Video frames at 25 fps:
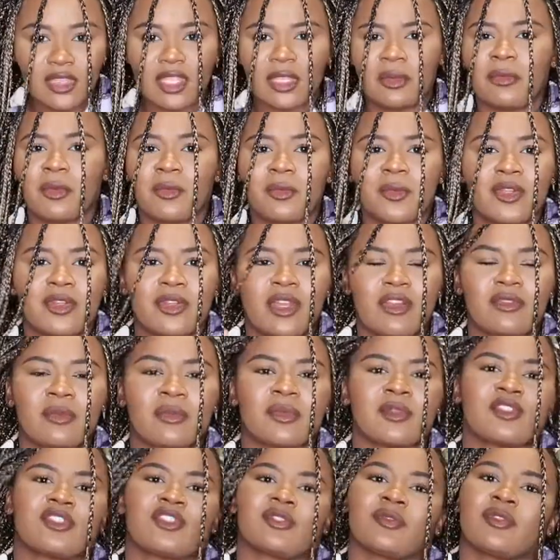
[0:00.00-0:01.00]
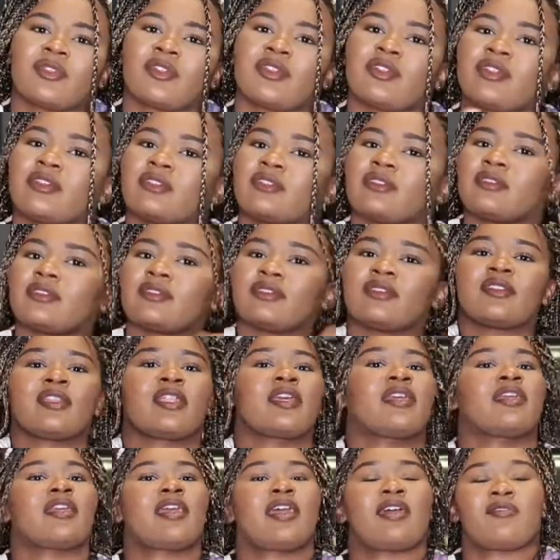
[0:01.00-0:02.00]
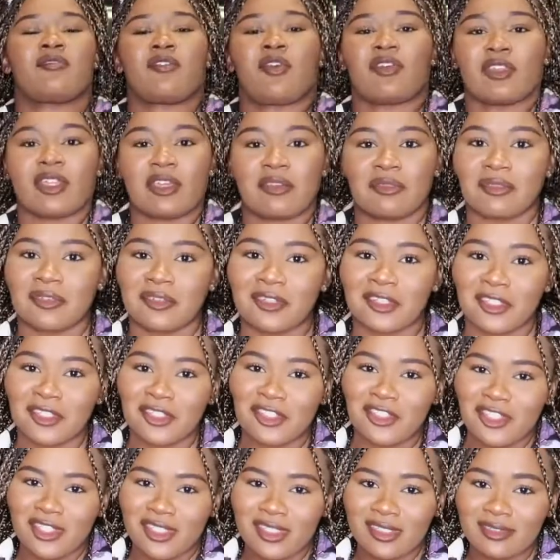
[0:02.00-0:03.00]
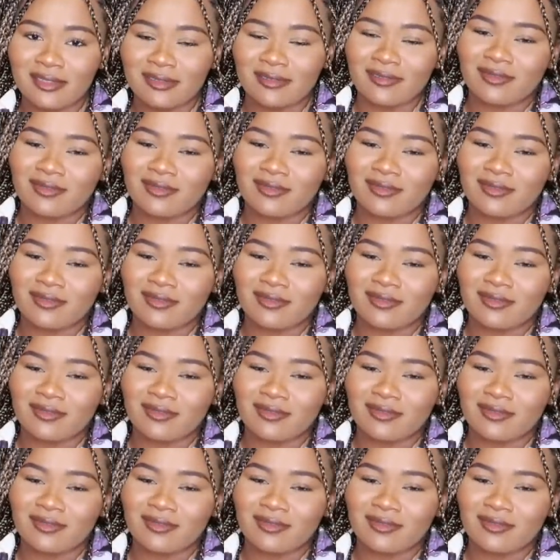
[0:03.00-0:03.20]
But we don't have a picture with her. They have all that footage,